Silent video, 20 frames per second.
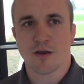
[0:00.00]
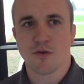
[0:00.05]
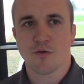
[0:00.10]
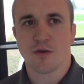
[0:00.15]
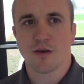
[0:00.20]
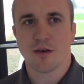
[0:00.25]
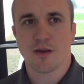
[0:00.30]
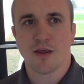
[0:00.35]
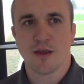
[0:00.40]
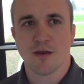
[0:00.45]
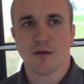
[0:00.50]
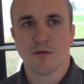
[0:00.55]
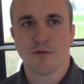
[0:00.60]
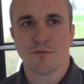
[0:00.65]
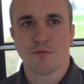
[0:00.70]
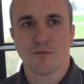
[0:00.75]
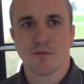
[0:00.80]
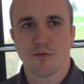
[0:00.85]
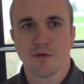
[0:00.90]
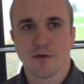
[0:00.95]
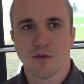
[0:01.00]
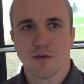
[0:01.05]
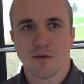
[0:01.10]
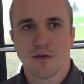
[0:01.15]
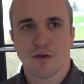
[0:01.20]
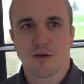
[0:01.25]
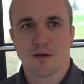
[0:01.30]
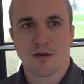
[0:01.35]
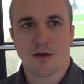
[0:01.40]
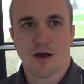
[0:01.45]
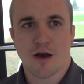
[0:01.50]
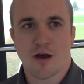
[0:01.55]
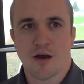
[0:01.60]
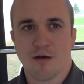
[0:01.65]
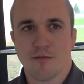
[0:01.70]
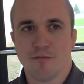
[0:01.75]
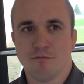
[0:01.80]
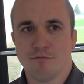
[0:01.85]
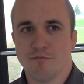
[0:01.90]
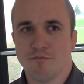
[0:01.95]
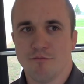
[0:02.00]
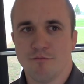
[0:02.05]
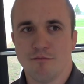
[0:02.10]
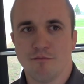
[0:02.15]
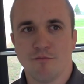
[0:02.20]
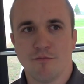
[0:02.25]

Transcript: you can give um,